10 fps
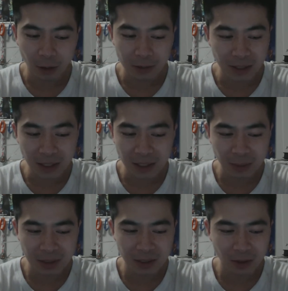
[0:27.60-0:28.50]
I was thinking
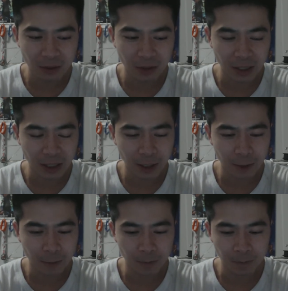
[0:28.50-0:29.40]
to myself, like,
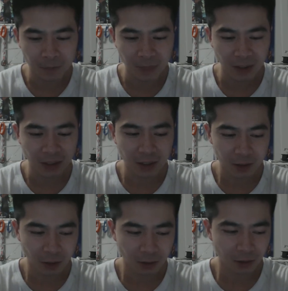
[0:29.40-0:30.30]
in
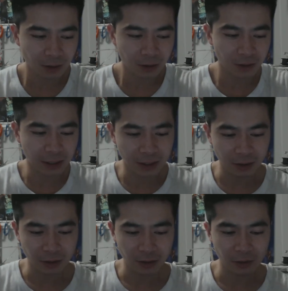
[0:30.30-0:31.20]
the genre of
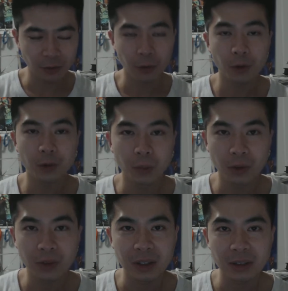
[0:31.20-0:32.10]
like food
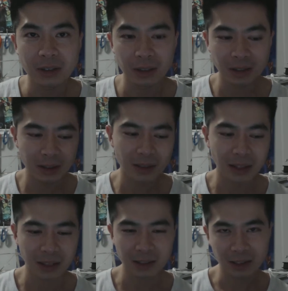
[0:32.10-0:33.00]
movies, this is
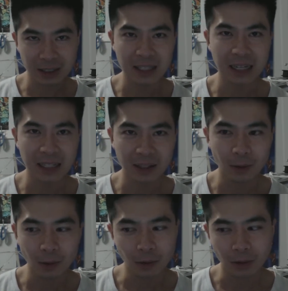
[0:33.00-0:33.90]
like the Titanic
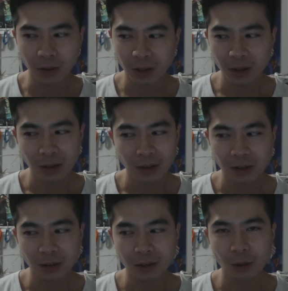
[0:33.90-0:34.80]
or
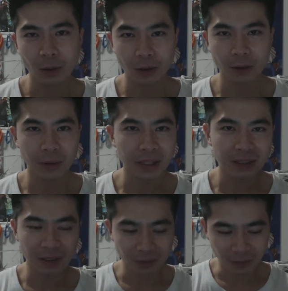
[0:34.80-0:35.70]
the Lord of the
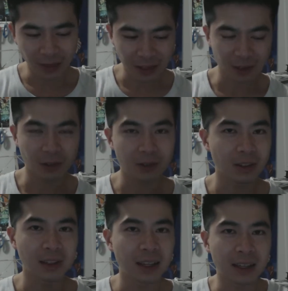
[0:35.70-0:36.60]
Rings of that
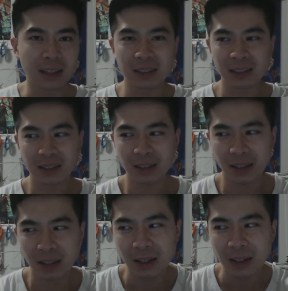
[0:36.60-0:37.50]
genre. Like, it's just
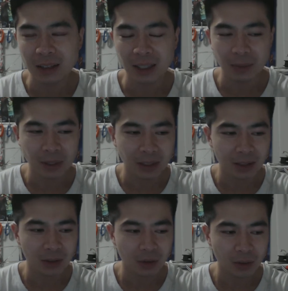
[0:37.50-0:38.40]
like something
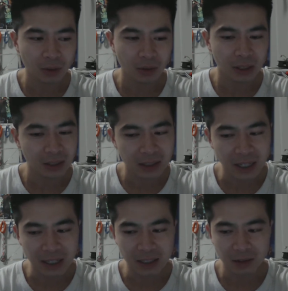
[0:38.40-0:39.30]
that's so
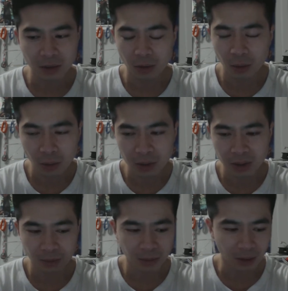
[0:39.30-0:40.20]
entertaining, so
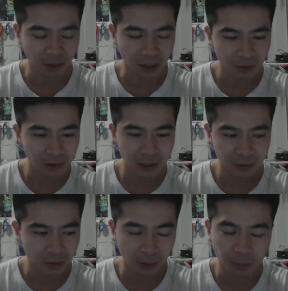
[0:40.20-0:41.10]
awesome on every
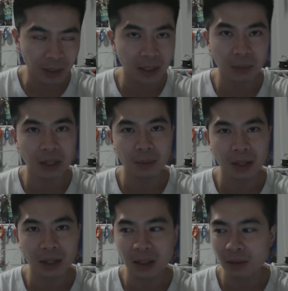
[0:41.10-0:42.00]
level, on many, many,
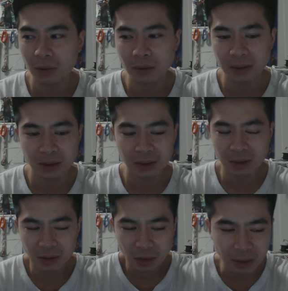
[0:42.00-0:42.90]
many levels. It's
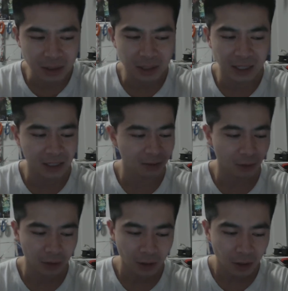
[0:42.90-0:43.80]
just so entertaining
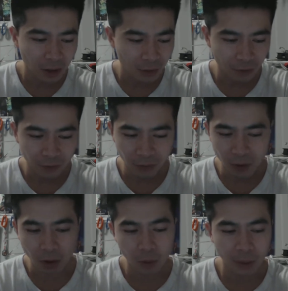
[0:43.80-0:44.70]
for
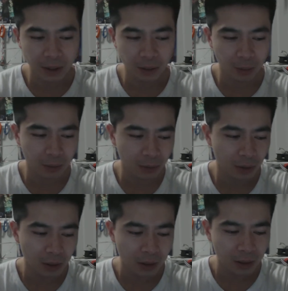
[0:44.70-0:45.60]
the whole way
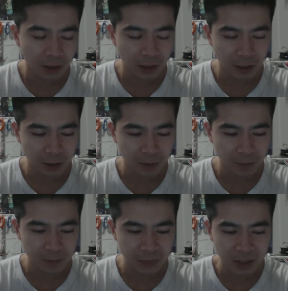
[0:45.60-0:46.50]
through.
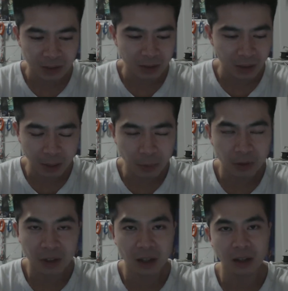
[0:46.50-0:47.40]
Just a
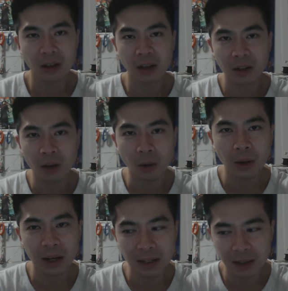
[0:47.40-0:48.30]
movie that I can
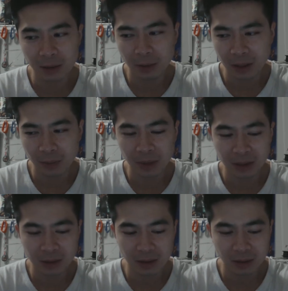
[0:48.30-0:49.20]
wholeheartedly
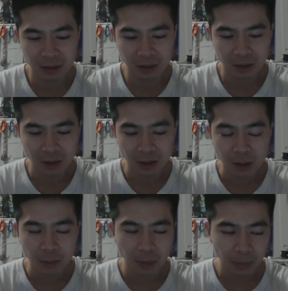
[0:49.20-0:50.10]
recommend to,
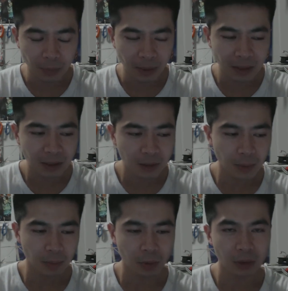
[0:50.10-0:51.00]
but mainly to
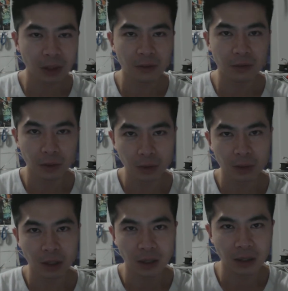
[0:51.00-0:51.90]
people who love
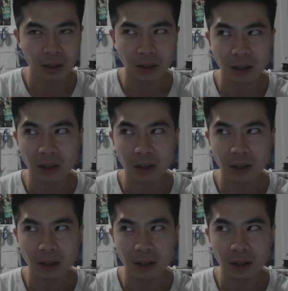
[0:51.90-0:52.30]
food, I think.